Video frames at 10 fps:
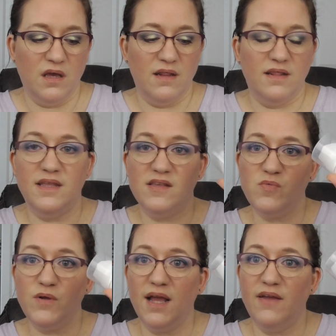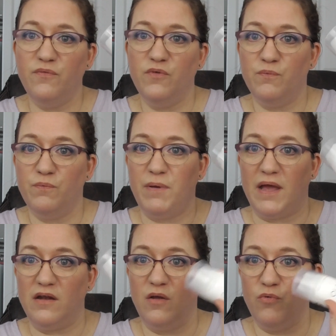This one I've
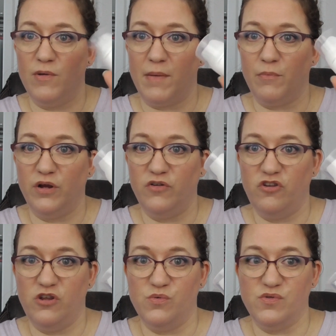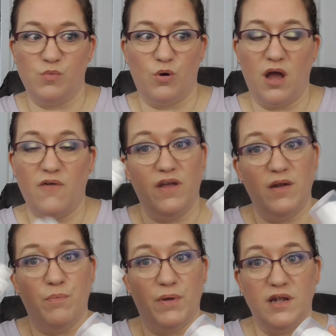been remembering to use more
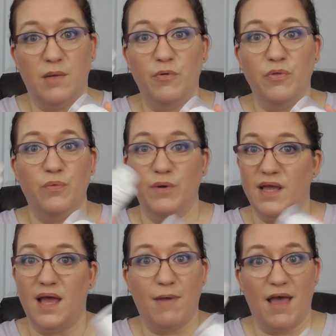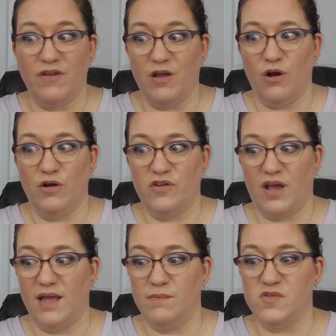often, but number 3, I'm having a hard
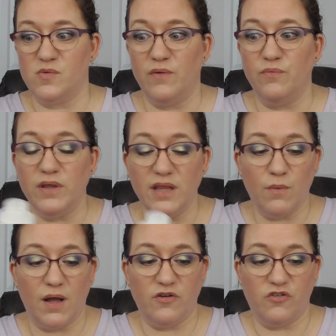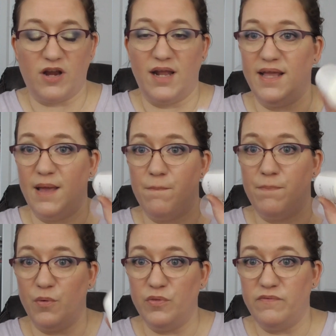time. So I really want to try to get
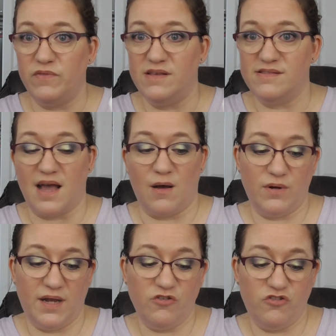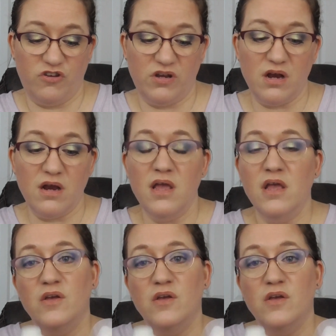both of these out next year.